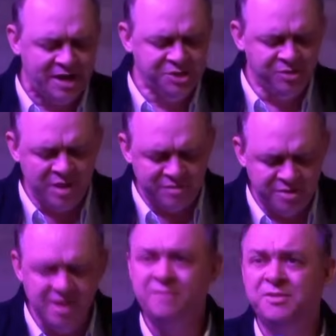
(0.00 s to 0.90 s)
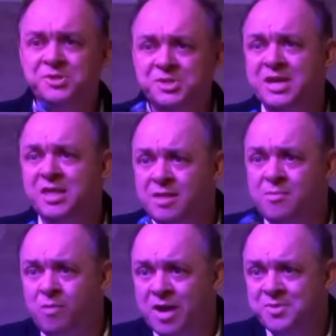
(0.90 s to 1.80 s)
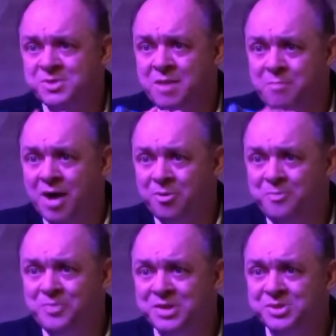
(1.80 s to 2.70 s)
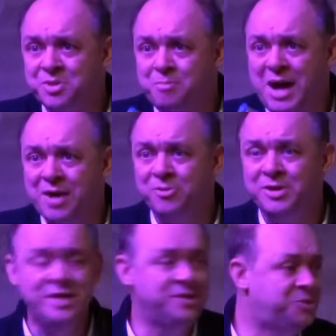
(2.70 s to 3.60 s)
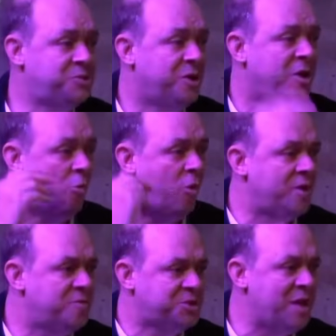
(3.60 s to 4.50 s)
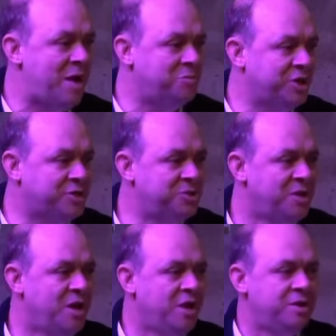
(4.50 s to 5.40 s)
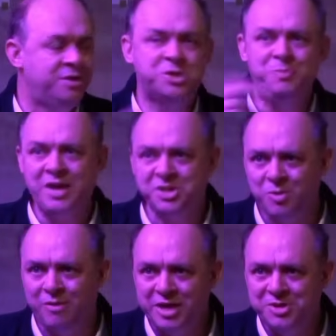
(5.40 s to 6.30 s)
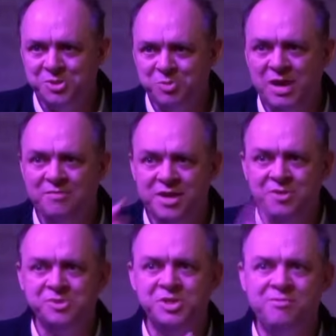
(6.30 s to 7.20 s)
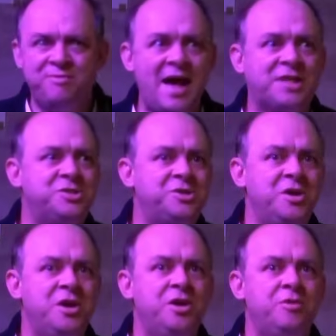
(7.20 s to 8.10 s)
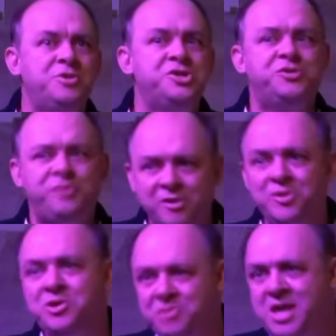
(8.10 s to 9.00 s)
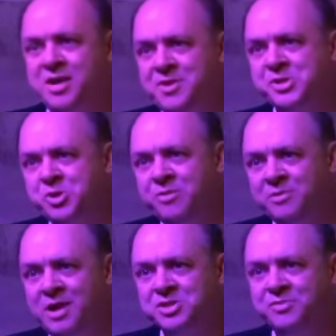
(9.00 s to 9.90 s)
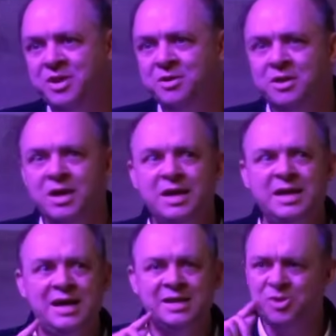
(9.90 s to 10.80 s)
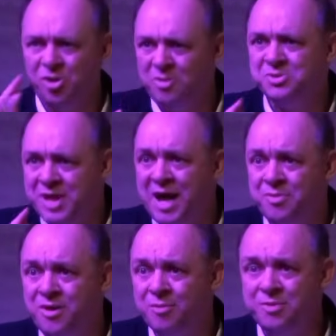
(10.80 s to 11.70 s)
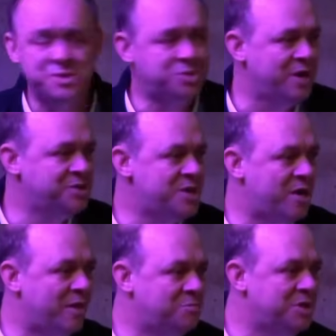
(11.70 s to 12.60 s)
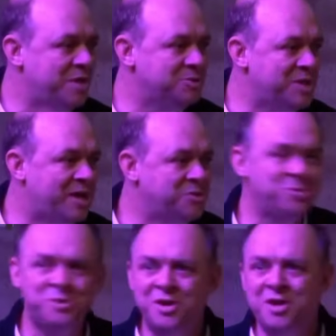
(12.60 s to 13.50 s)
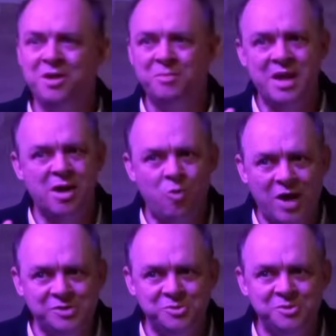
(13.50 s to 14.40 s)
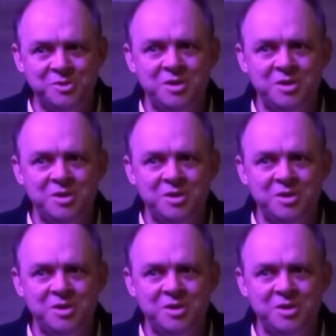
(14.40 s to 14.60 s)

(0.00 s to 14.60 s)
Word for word: I still never think of this as anything but one and the same bottle. And so the bottle is one and the same object despite its qualities. So we have the interesting fact, which is fairly unique in the history of philosophy. Kant almost got there with his transcendental object equals X, but not quite.